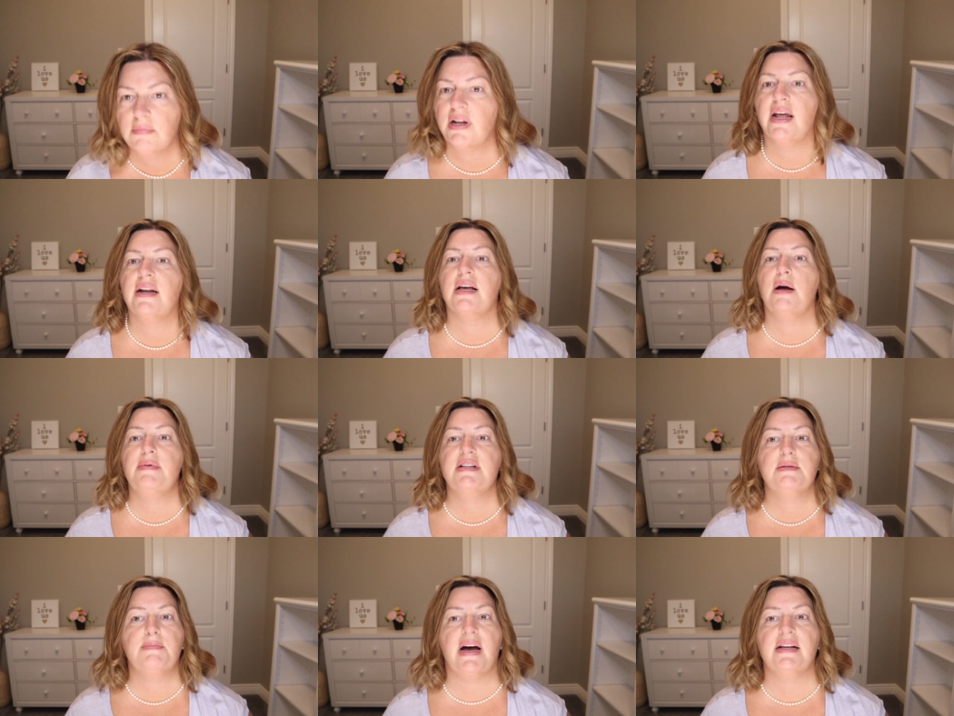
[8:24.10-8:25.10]
But I had a couple of
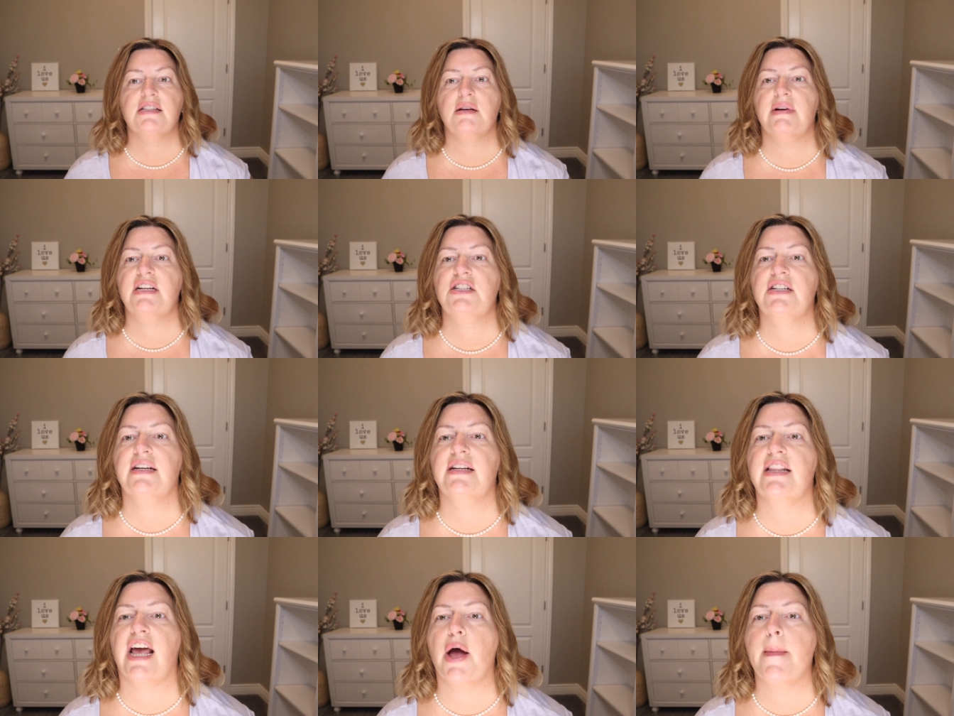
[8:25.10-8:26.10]
spots on my
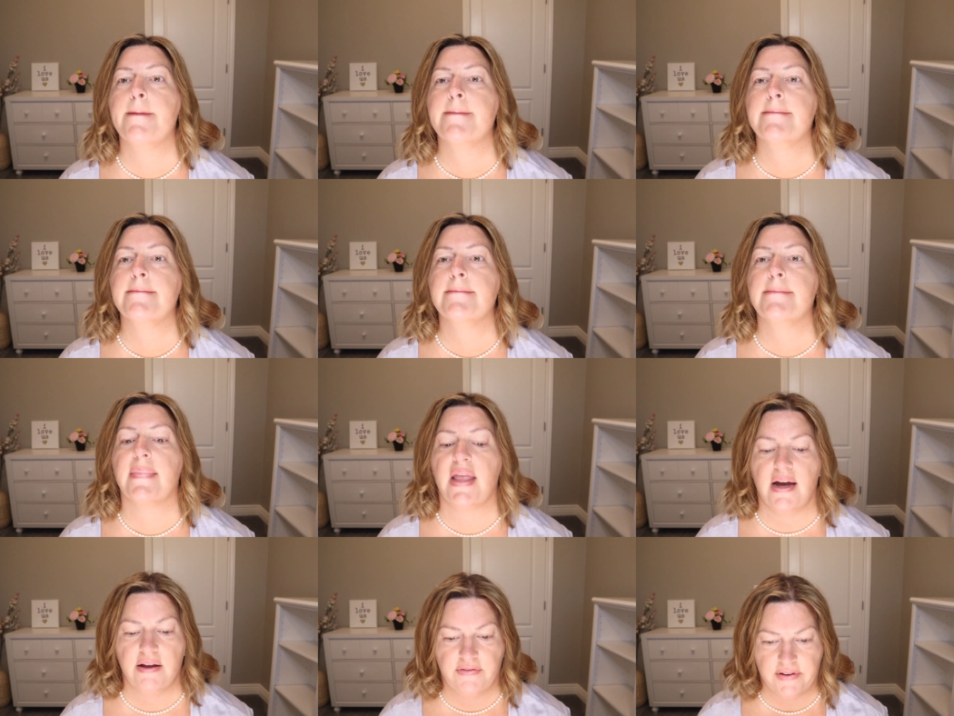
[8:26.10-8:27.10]
chin that
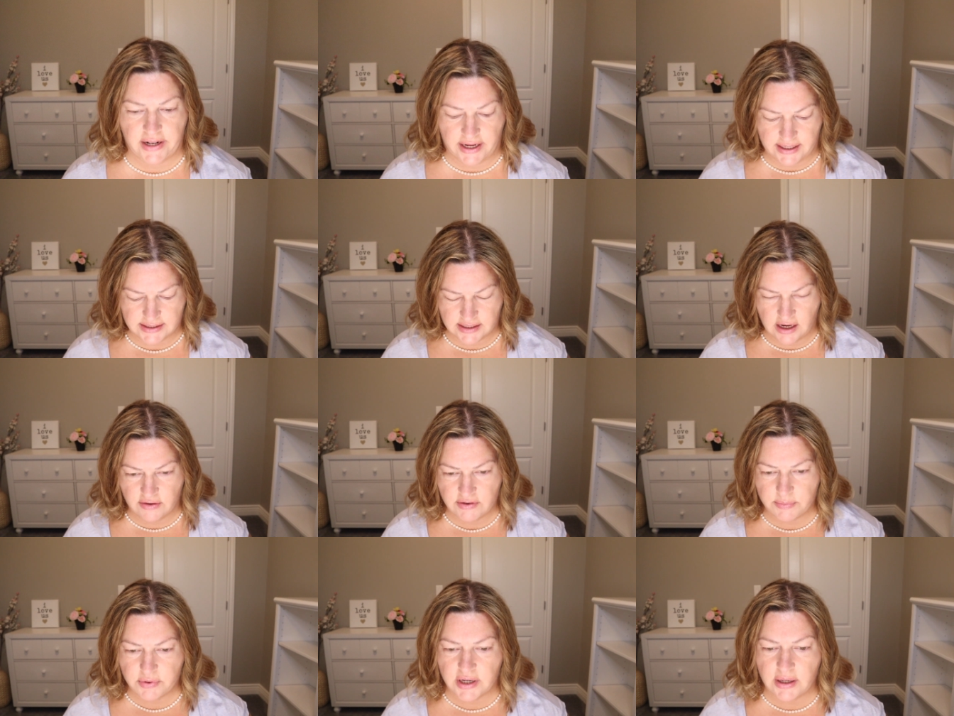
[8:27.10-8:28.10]
I feel like it's
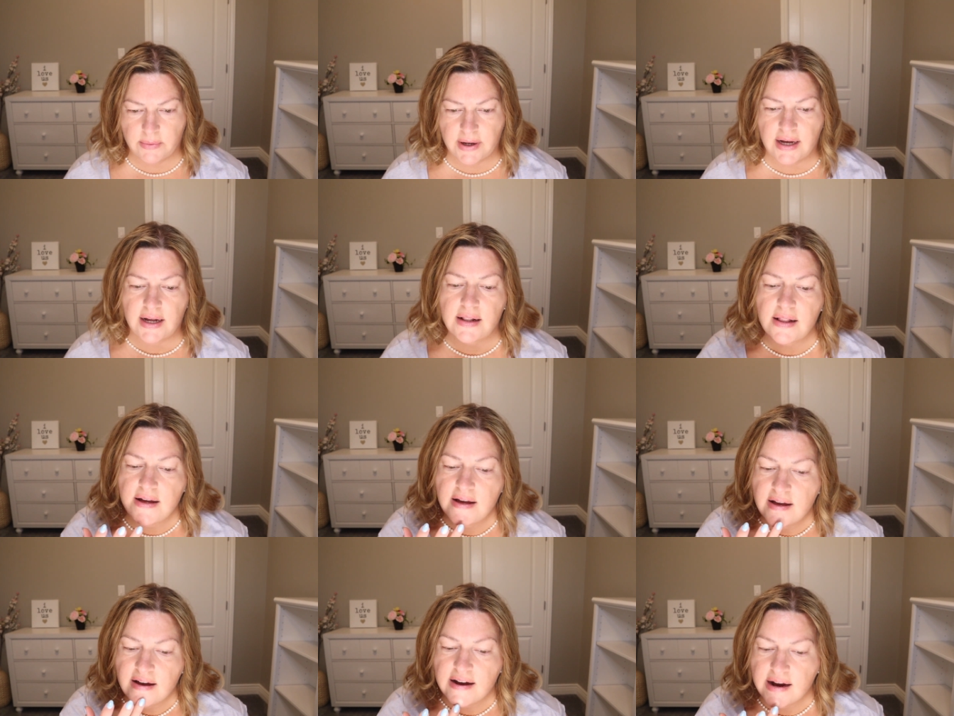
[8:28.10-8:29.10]
covered pretty well.
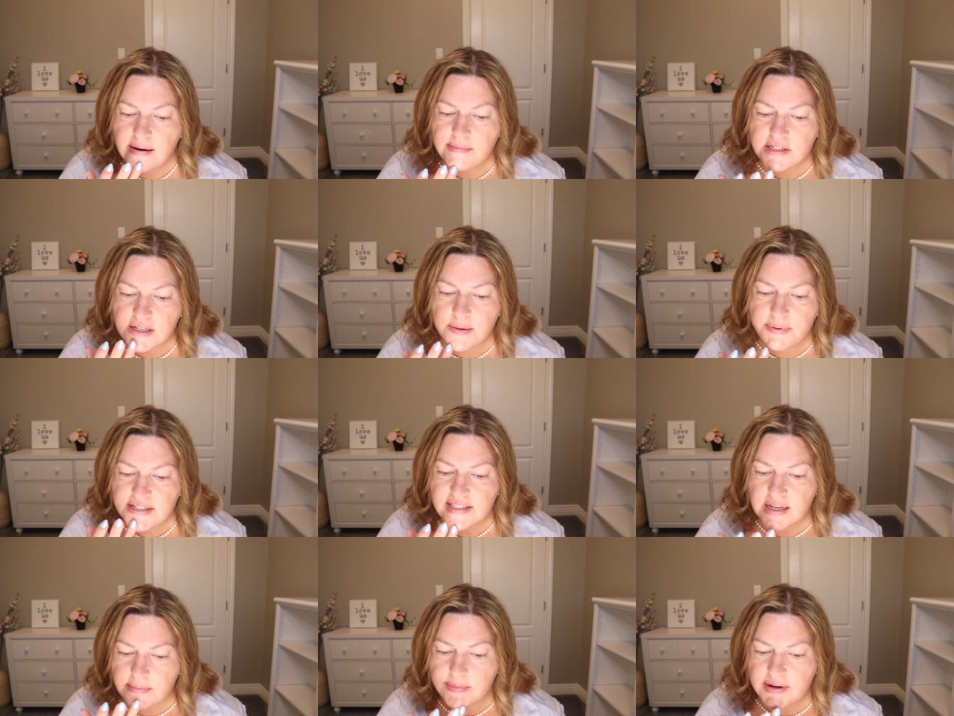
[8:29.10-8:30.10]
I am just gonna put
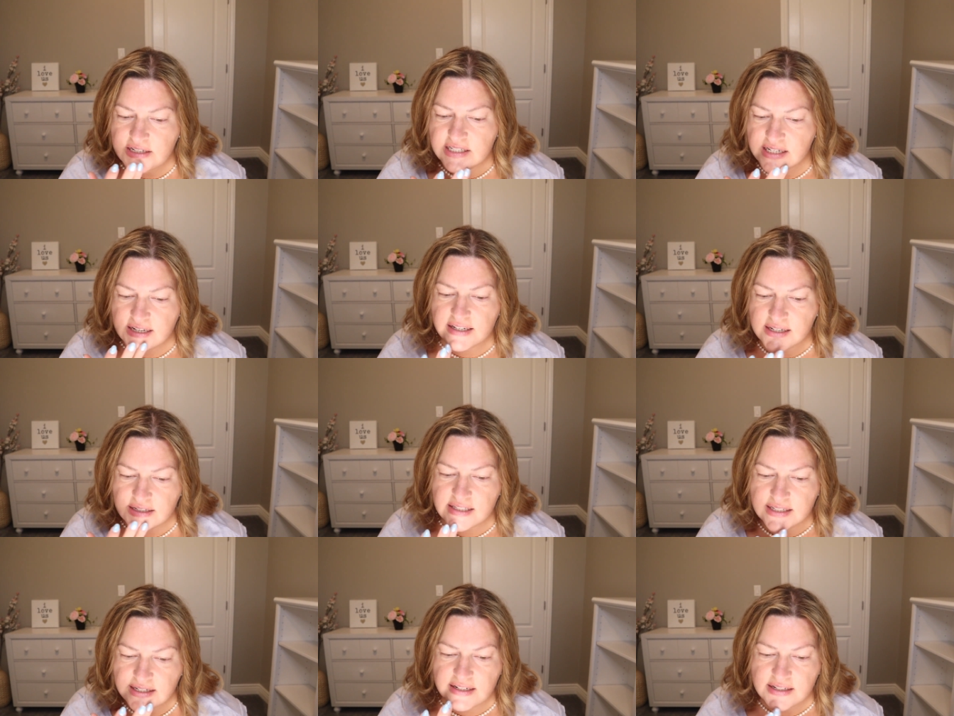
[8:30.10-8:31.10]
some on my chin because
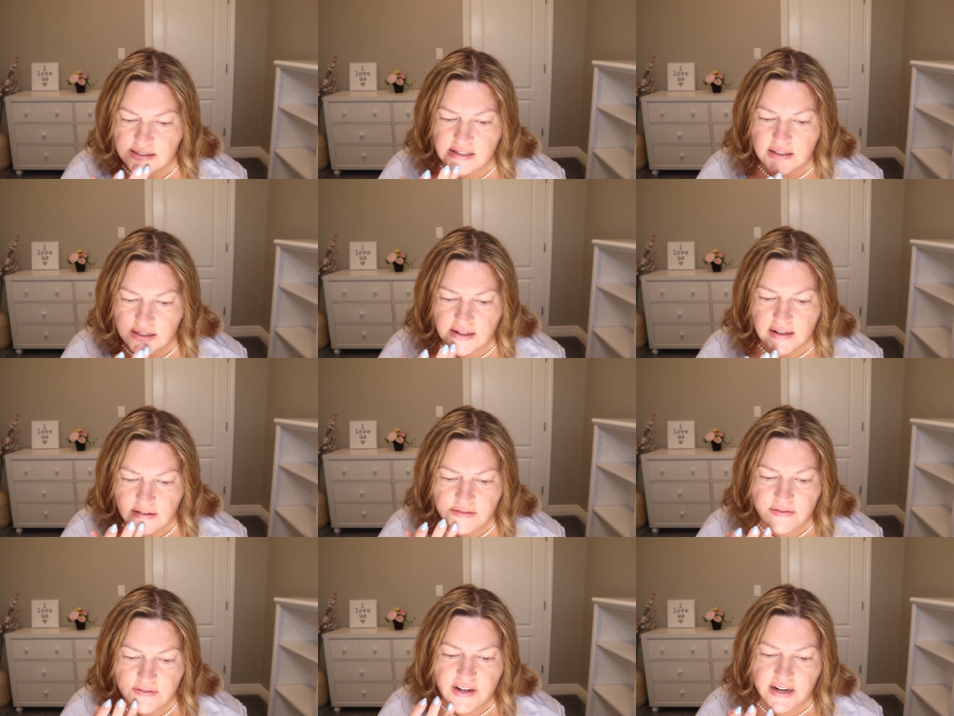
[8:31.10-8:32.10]
it is
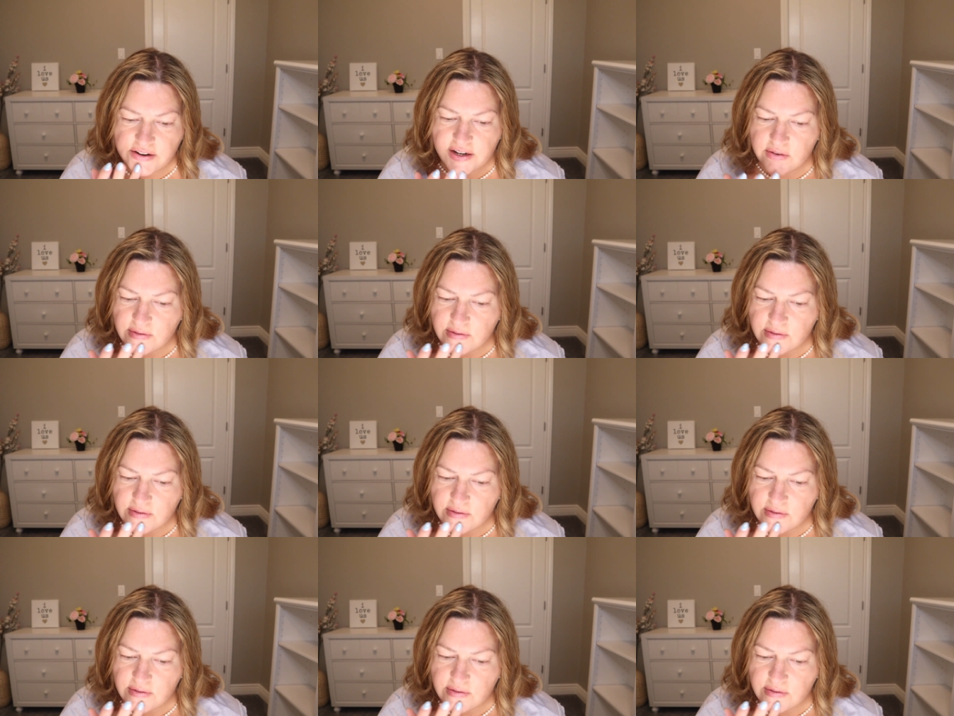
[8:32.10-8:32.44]
very